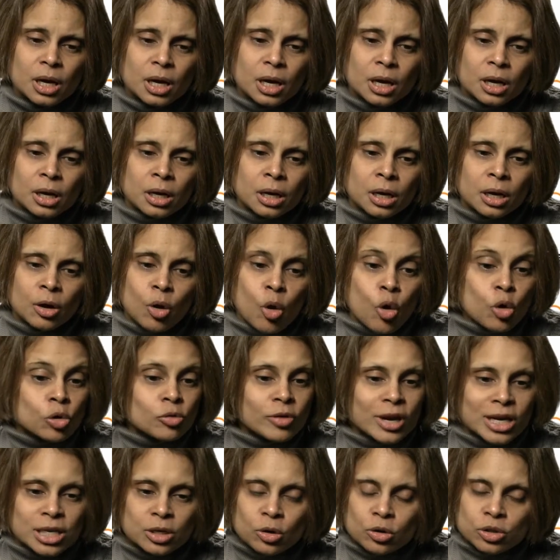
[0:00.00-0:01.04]
All
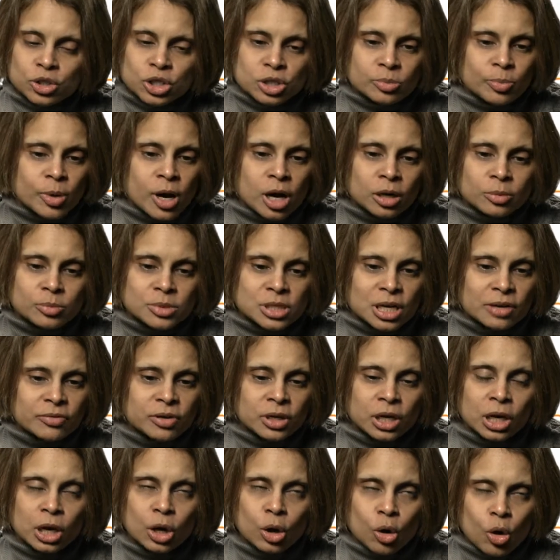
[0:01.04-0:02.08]
radiology departments have a
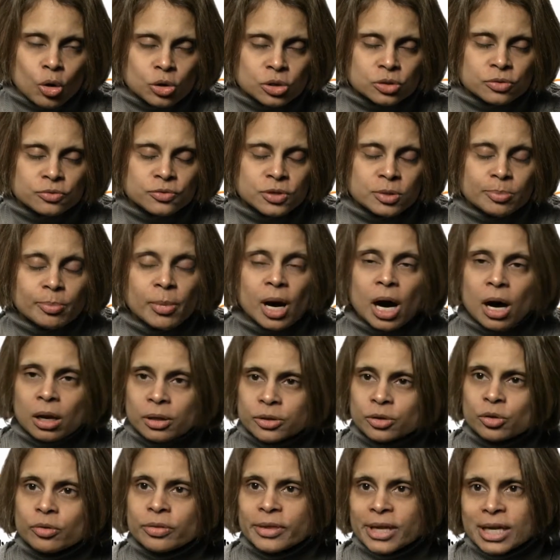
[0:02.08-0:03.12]
lot of
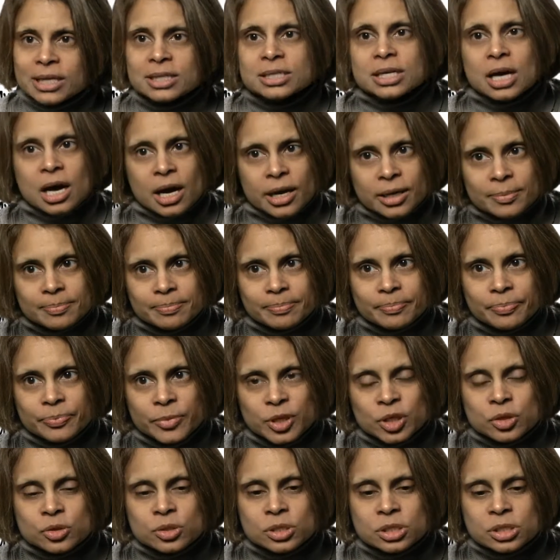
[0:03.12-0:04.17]
demand on their time
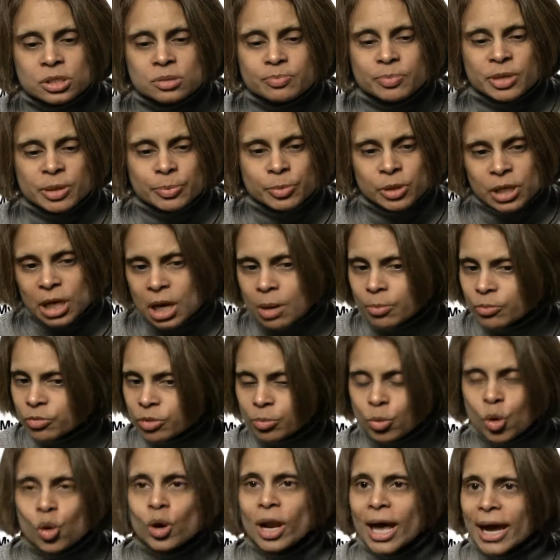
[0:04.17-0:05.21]
because people come
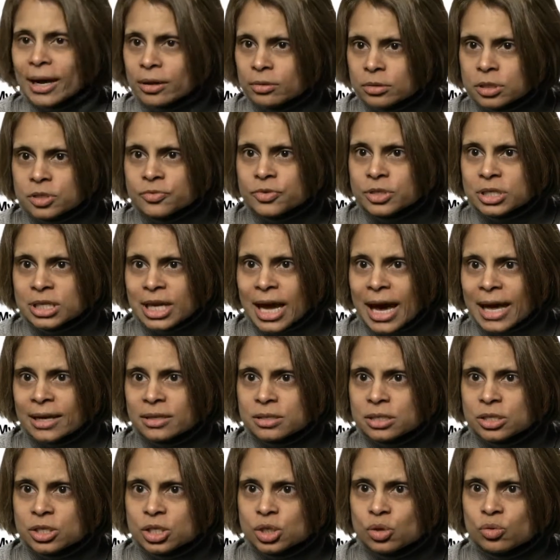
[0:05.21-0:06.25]
from all angles for scans
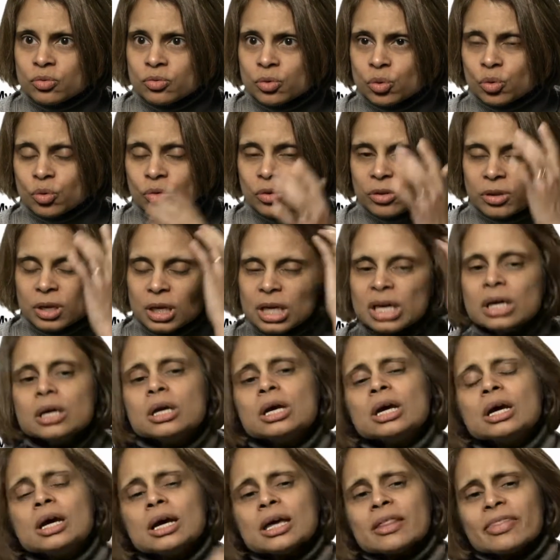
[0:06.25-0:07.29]
and so forth.
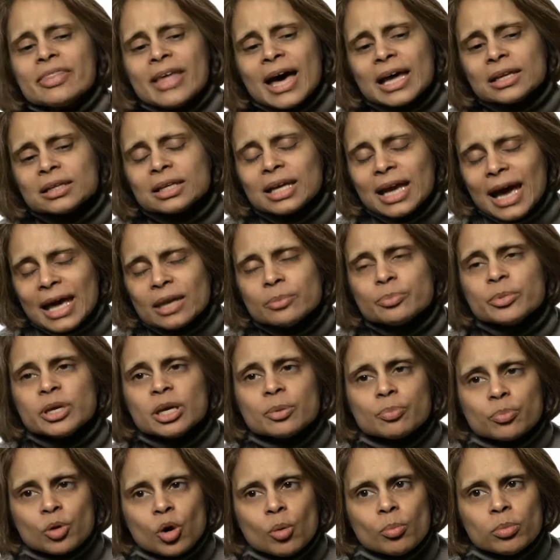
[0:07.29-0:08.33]
That can be a
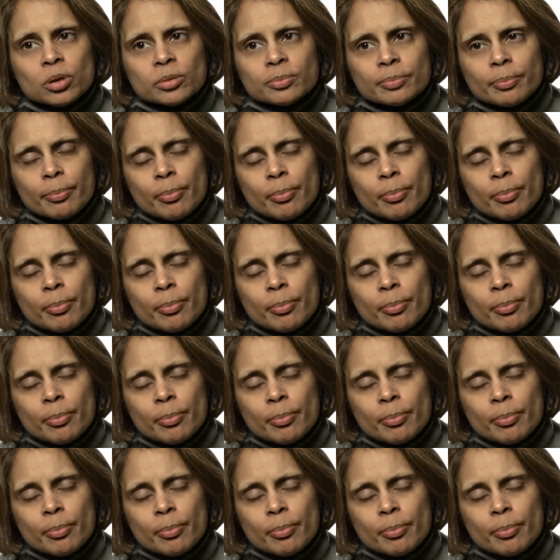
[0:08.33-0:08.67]
problem,